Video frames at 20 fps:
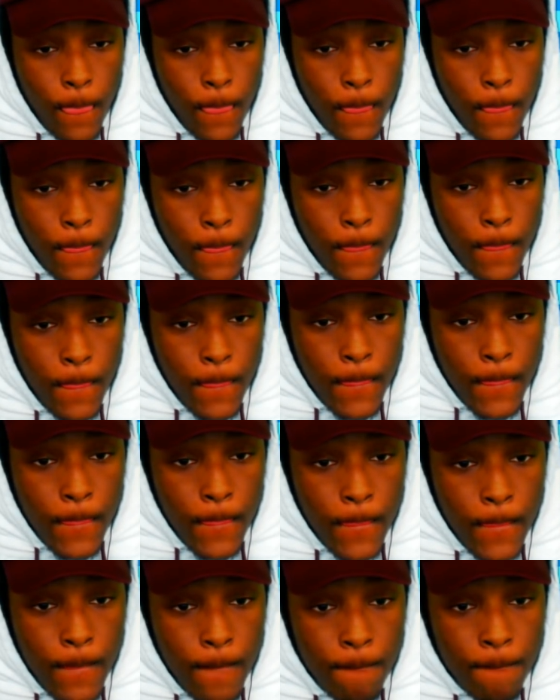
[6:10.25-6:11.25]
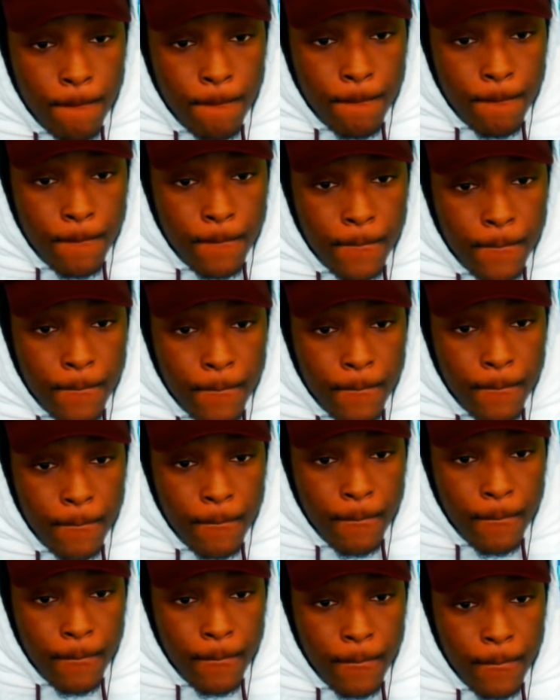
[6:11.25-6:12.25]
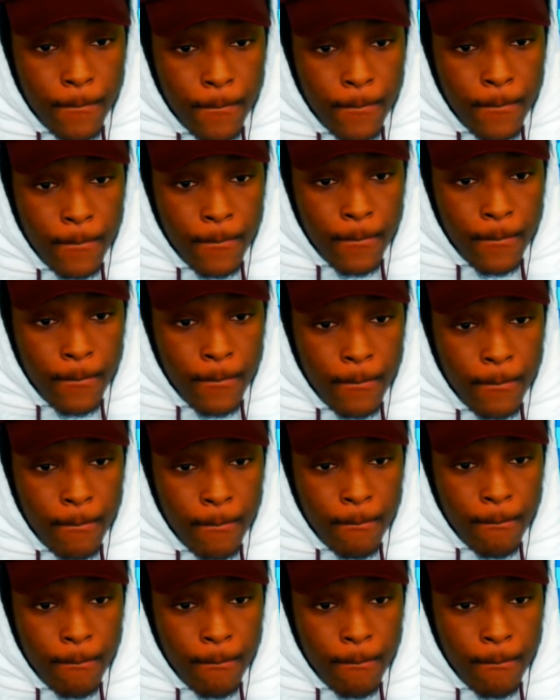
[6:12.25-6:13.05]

The film depicts the life of a well known actress who,